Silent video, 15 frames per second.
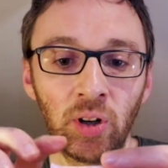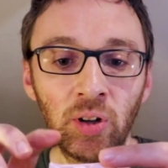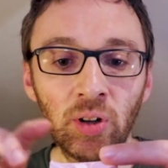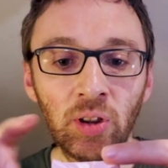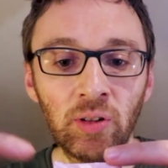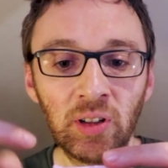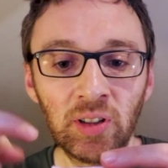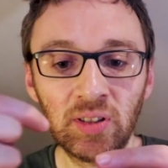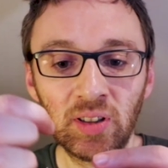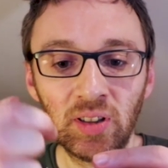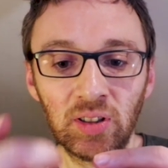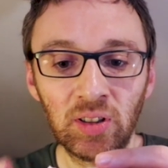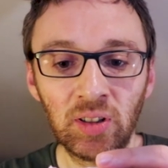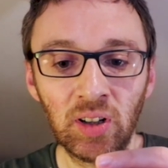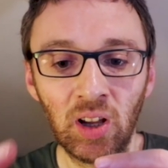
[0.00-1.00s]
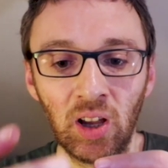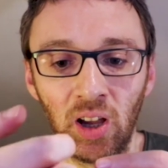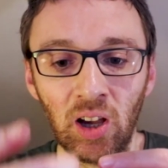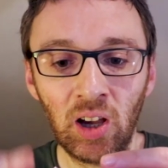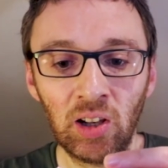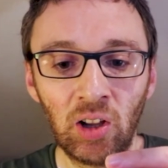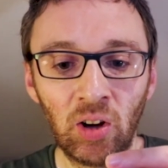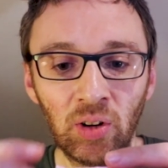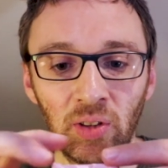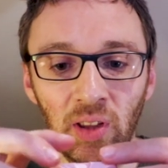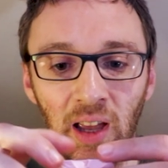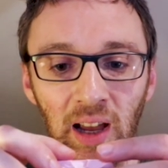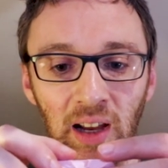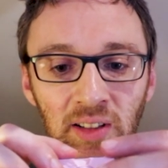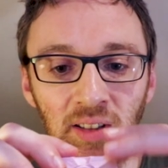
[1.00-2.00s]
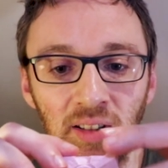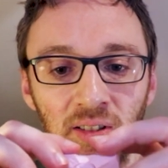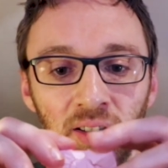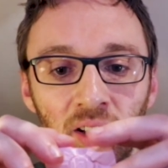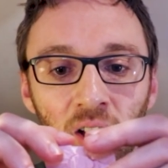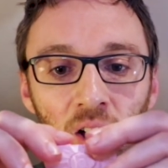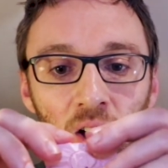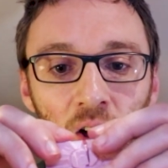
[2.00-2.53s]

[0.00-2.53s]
another incision along the axis